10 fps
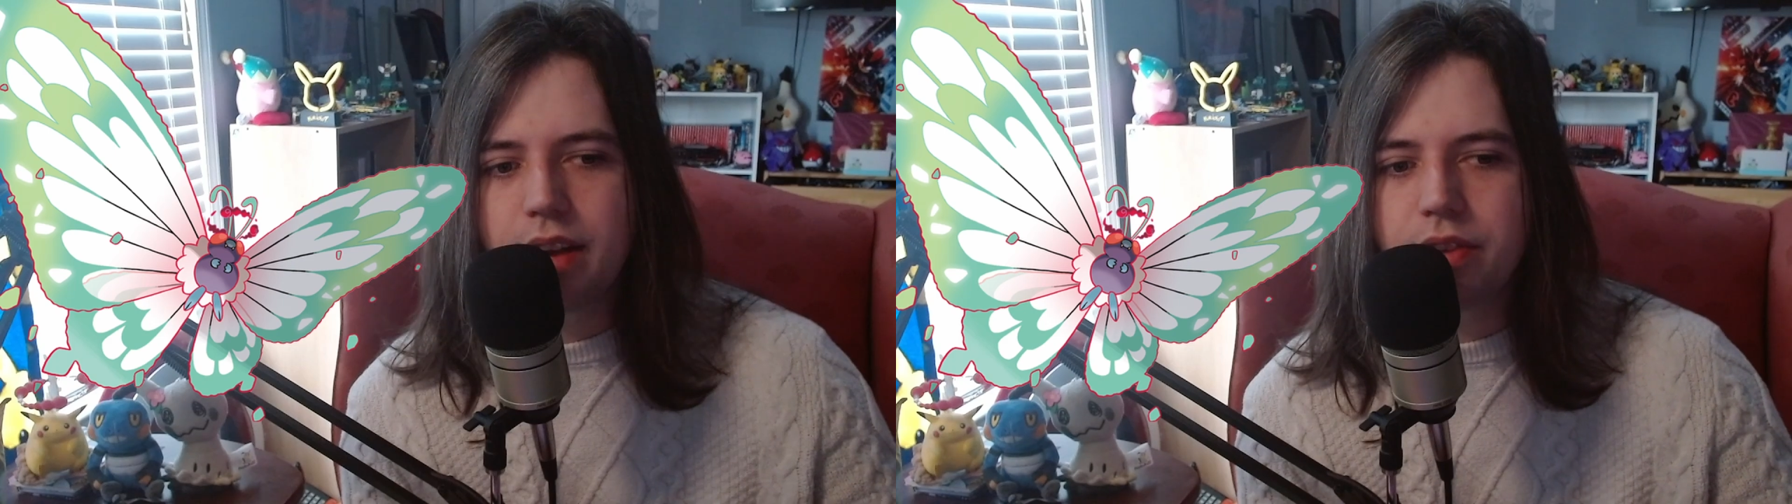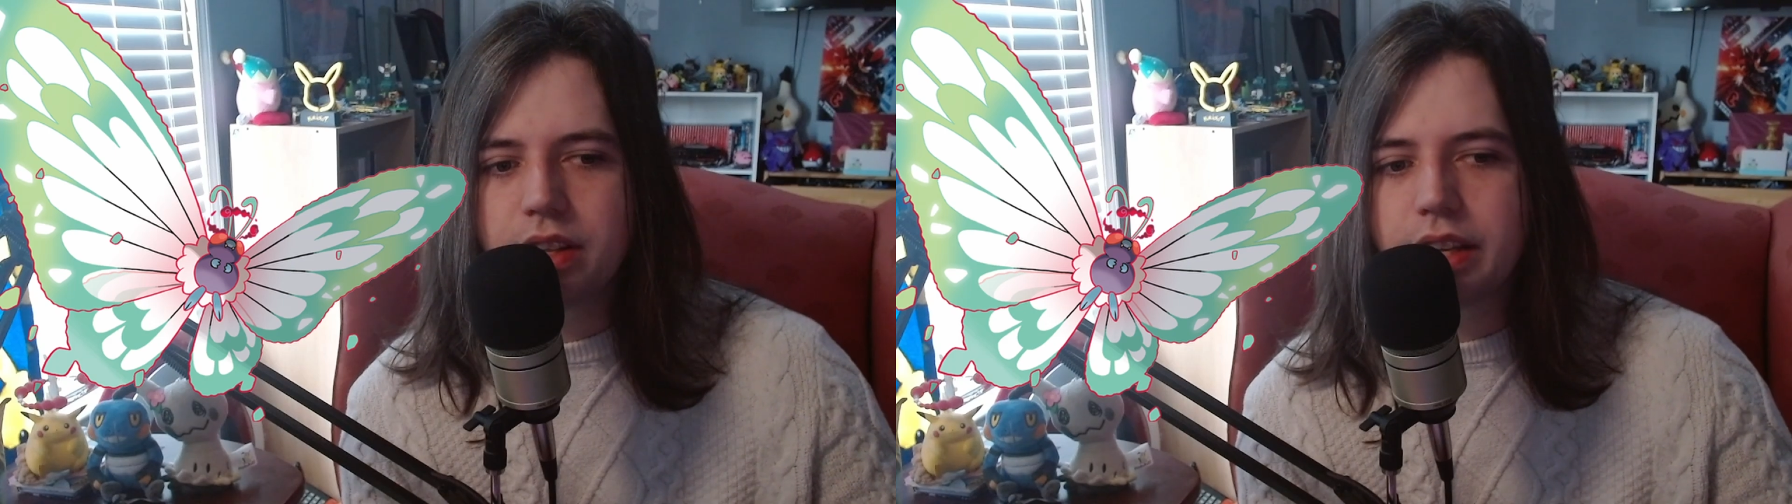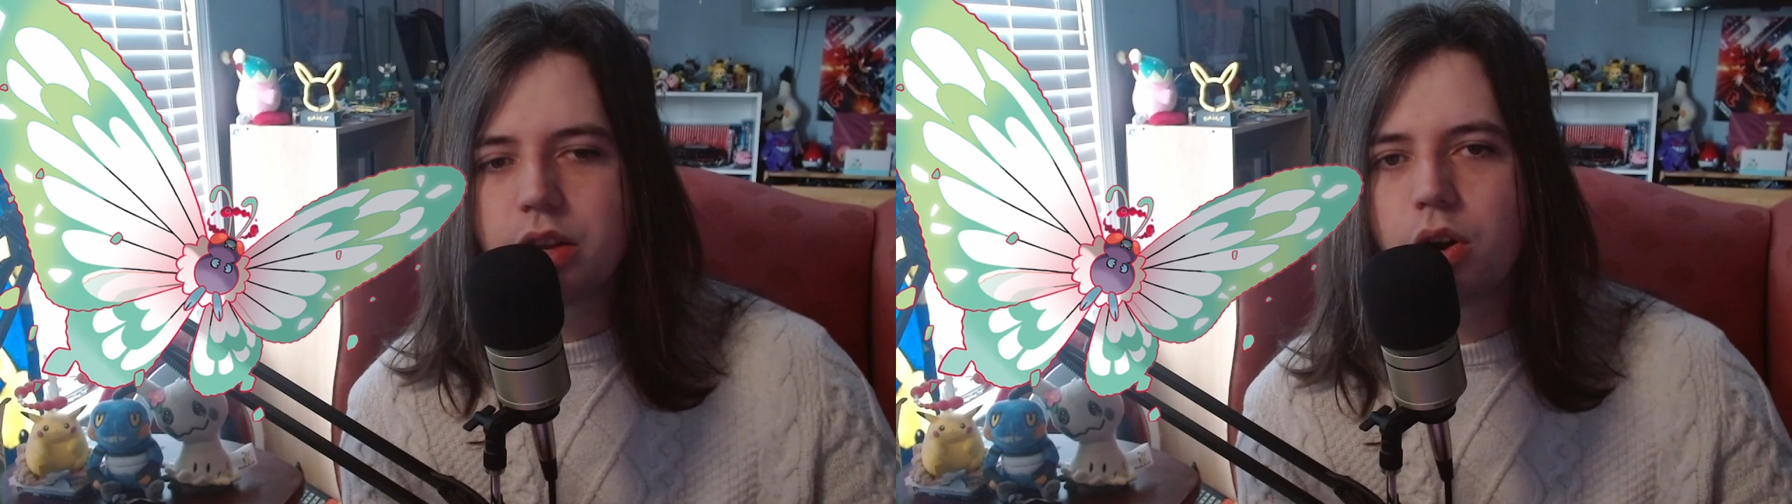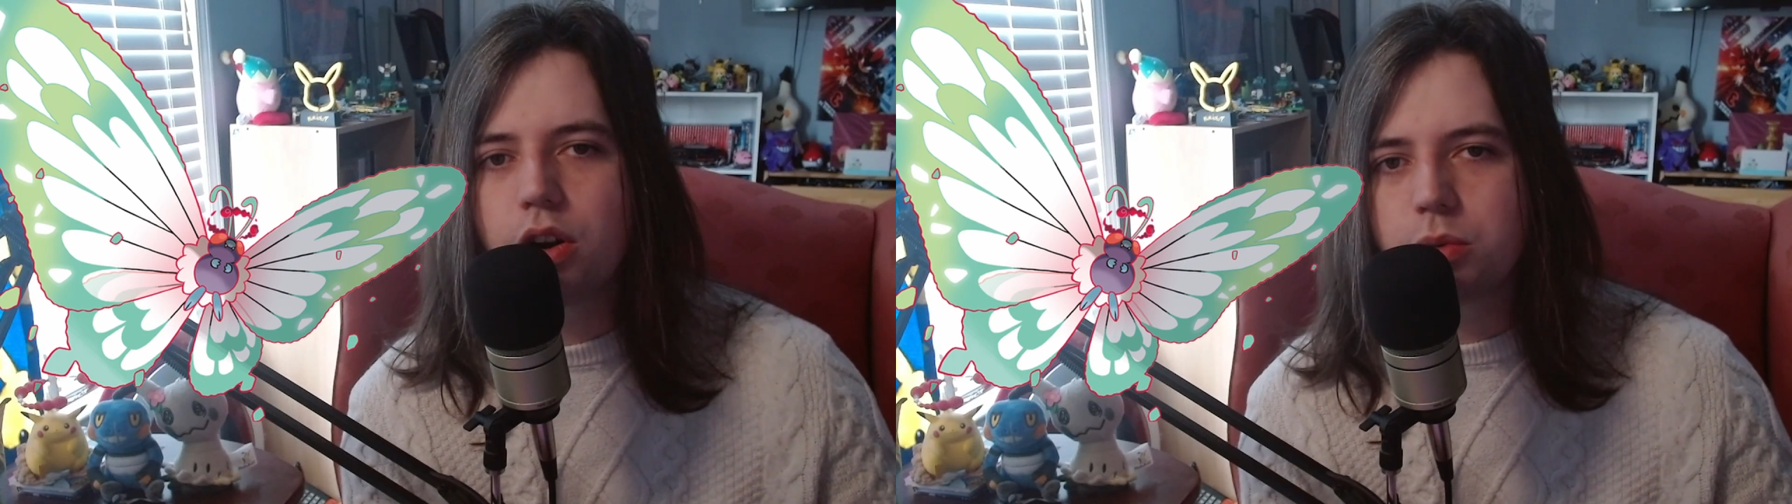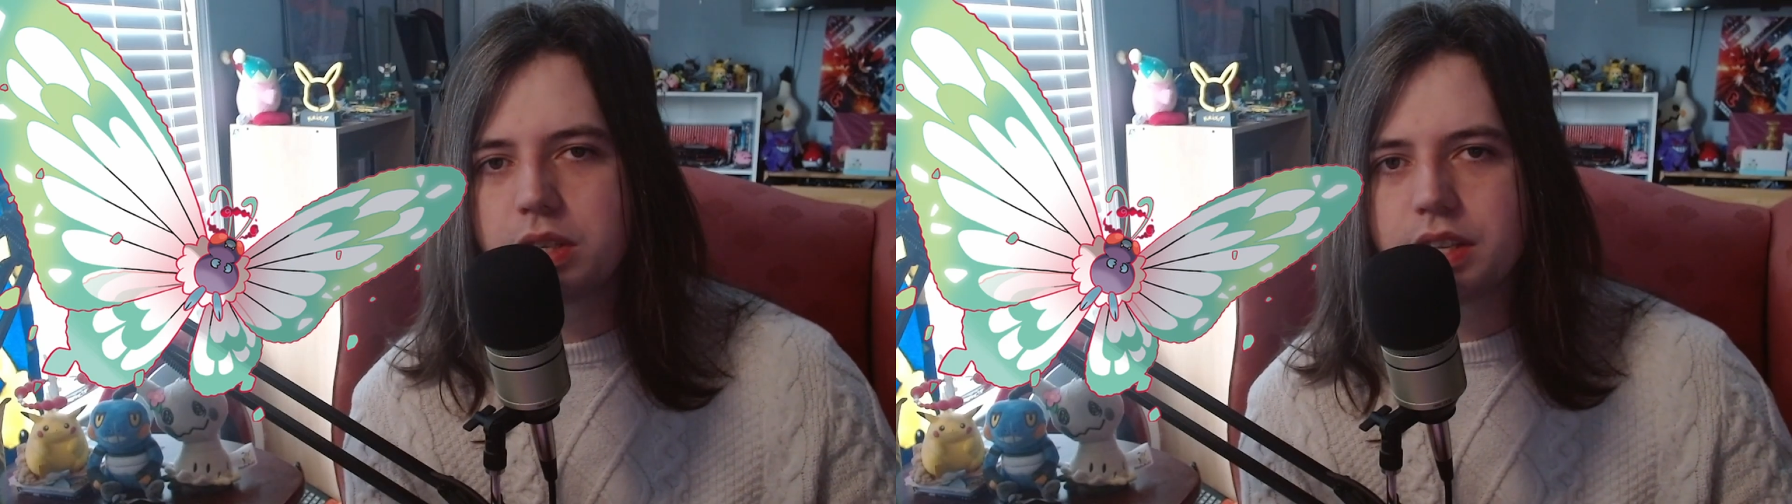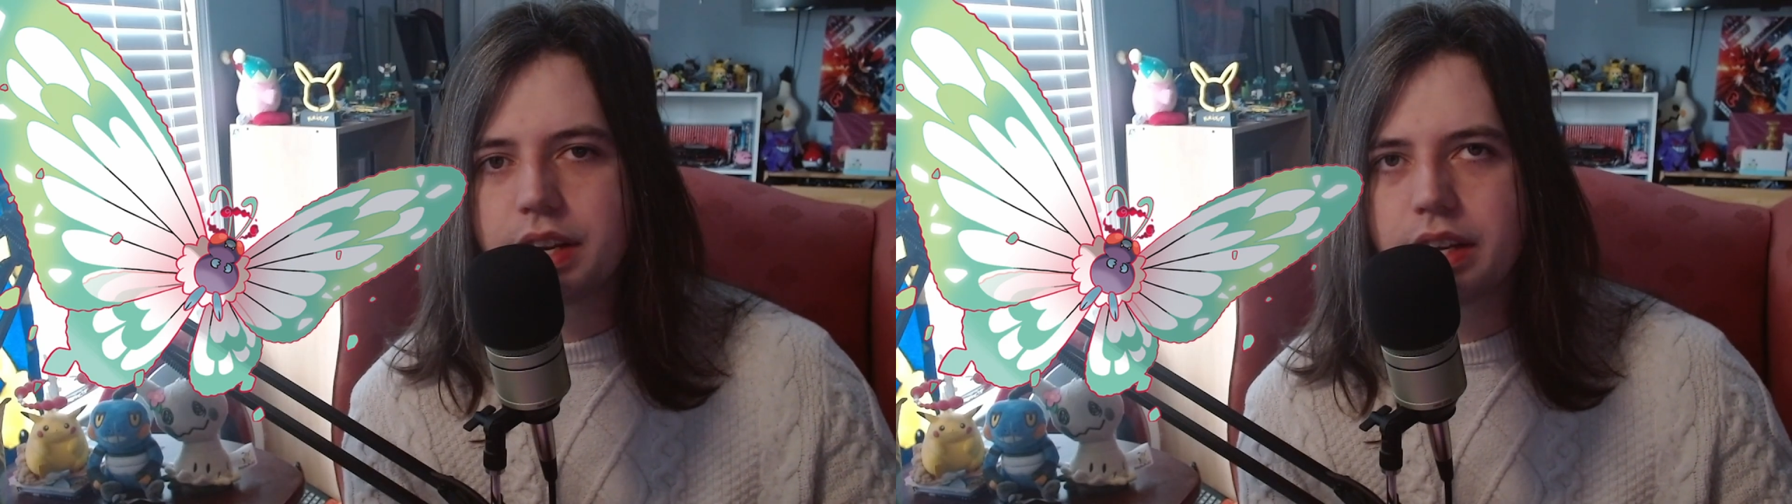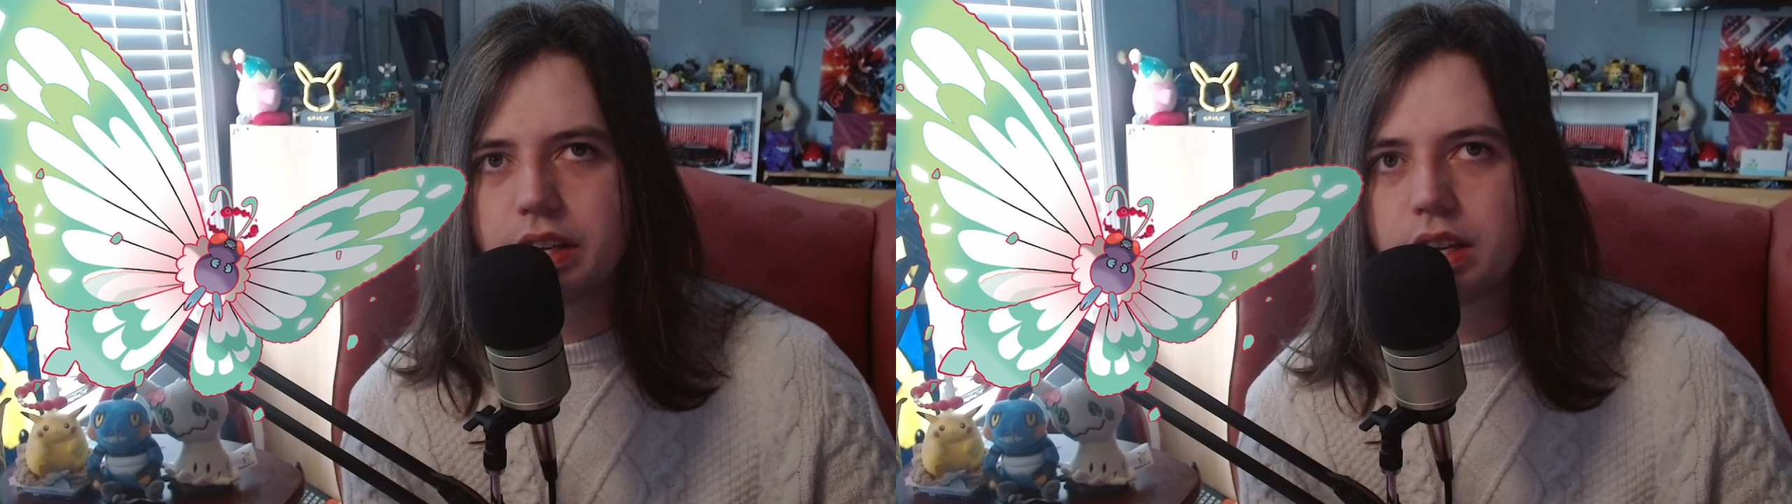I feel like their heart wasn't in it,